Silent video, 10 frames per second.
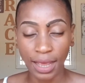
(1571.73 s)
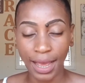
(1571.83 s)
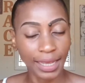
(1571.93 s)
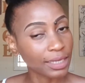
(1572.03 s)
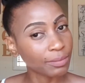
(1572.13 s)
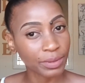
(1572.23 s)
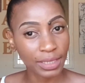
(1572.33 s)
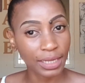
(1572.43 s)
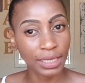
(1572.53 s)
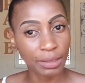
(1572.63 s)
I keep
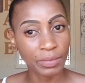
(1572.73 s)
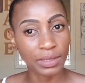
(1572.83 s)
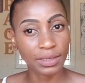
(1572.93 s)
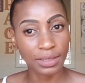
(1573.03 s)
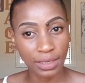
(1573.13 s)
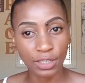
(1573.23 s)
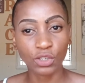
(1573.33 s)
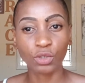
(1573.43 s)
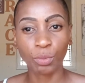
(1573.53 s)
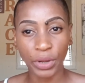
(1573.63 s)
telling him this, he needs
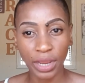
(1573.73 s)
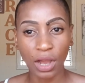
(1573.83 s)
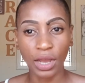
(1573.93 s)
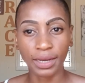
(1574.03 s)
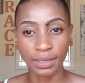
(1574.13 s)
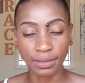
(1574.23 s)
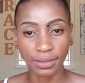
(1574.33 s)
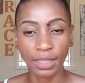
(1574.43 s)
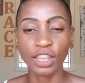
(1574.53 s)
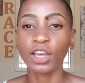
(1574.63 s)
to pray harder
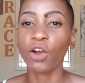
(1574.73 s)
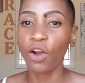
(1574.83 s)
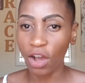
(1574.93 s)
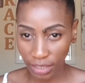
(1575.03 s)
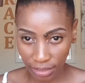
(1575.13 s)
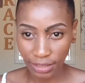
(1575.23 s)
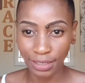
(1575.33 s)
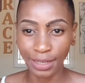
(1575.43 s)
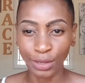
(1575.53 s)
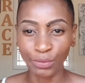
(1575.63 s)
and thank God
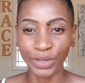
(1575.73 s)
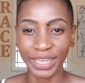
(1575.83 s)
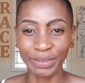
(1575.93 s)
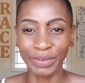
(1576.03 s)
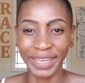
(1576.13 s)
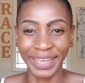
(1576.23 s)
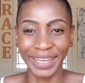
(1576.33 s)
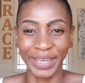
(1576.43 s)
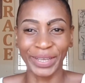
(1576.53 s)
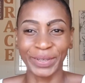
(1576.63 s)
for giving
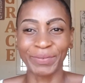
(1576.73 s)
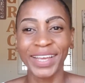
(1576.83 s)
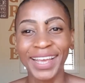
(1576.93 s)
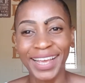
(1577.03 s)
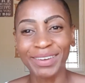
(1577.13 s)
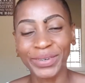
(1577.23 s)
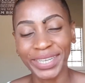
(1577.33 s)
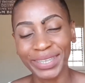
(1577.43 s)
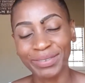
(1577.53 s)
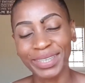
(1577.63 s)
him, for
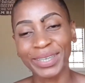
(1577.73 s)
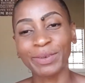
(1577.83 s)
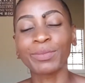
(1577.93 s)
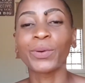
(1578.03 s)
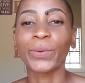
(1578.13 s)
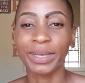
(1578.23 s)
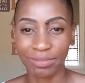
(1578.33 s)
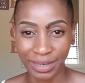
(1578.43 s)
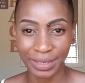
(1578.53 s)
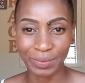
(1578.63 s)
giving him a wife
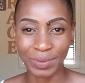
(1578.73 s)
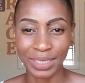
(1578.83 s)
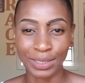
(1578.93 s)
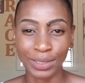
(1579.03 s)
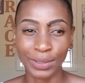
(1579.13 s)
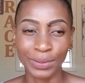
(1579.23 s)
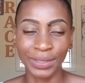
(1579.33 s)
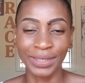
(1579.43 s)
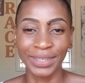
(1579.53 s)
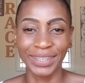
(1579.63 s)
like me. So
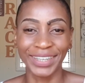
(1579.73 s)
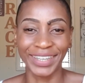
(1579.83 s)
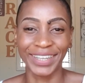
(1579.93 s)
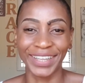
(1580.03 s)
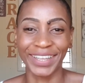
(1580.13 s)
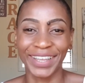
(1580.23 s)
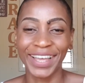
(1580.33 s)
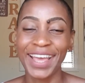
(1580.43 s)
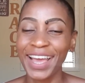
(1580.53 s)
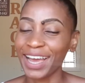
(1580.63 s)

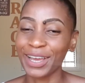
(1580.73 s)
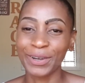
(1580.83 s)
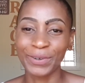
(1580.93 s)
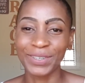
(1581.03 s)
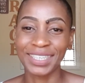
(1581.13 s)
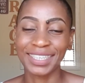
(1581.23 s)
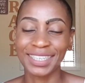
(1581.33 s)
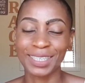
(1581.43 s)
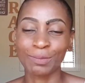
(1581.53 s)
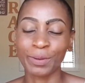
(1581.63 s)
I always tease
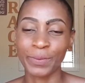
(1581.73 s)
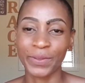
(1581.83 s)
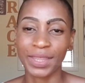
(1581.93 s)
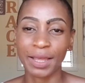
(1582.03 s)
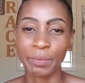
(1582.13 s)
him about that.